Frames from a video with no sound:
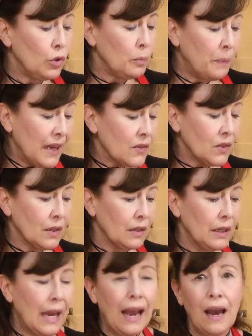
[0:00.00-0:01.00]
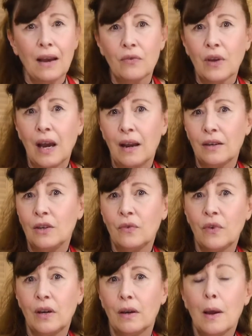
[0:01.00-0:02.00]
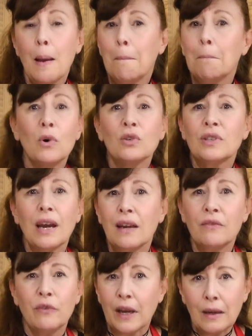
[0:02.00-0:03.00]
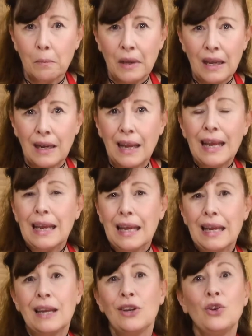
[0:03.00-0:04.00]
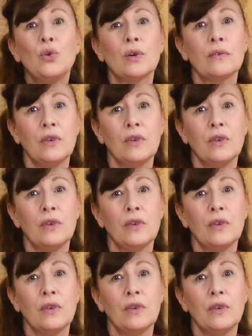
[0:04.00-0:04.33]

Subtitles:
You basically have kind of a multivitamin in your